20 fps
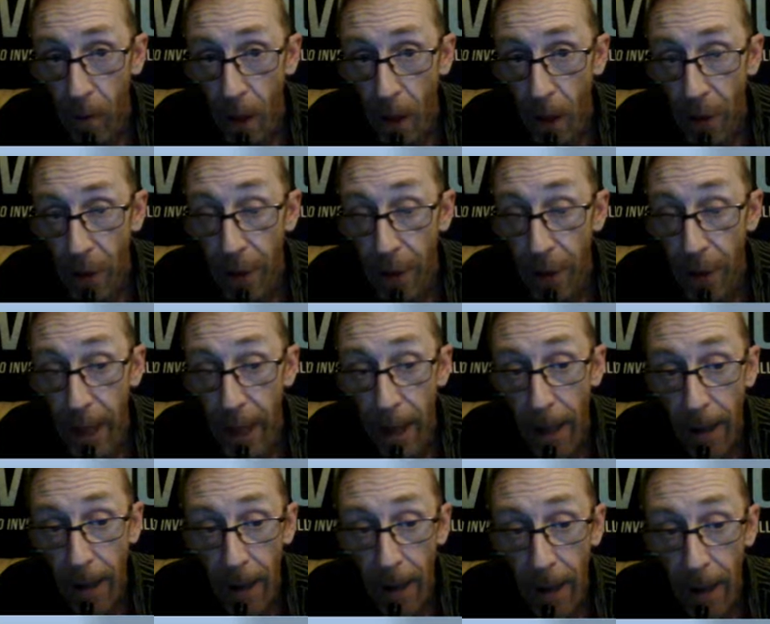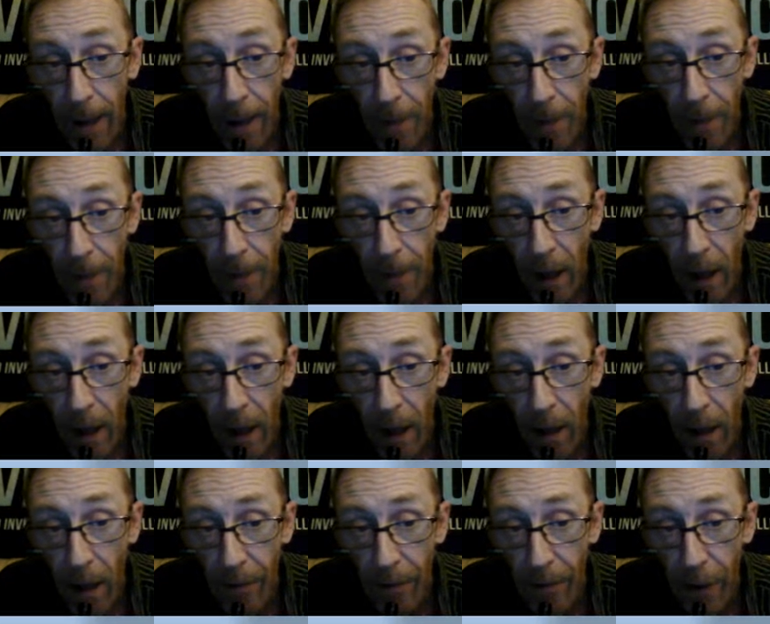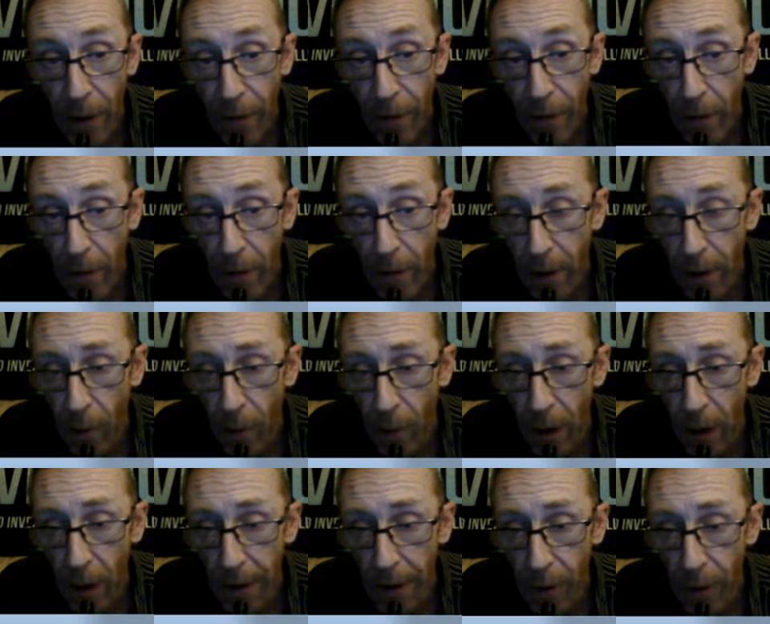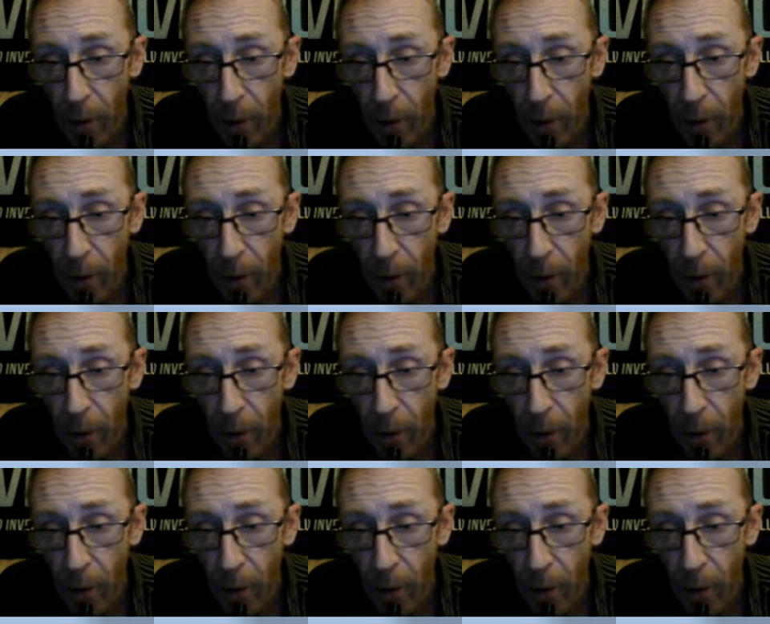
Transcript: So yeah, I have now found somewhere on a total